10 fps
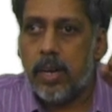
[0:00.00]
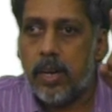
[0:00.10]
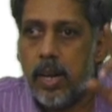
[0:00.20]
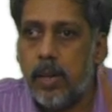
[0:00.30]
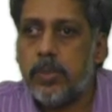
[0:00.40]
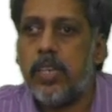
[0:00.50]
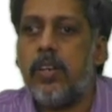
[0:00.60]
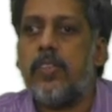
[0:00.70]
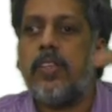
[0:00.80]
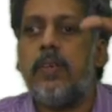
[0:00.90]
Redemption
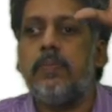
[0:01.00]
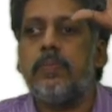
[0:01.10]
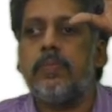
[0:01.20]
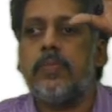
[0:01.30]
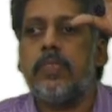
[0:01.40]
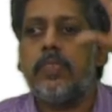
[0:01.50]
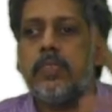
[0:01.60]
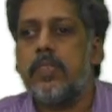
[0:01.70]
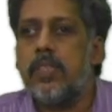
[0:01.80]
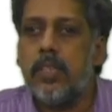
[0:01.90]
reserve.
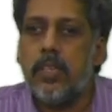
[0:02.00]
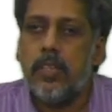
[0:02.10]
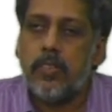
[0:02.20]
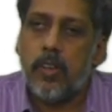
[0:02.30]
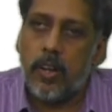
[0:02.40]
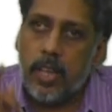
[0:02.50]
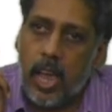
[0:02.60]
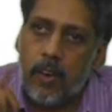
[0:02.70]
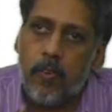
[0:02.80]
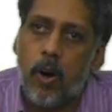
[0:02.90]
So
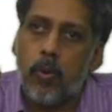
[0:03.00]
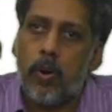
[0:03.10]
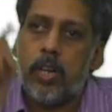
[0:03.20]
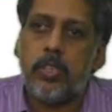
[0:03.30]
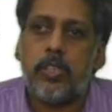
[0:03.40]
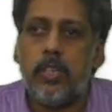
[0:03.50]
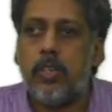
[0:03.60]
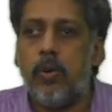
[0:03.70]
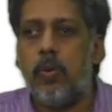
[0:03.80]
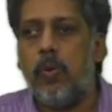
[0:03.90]
therefore, what you should
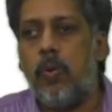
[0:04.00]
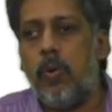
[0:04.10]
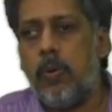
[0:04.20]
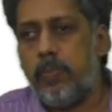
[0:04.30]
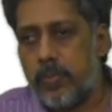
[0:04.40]
do,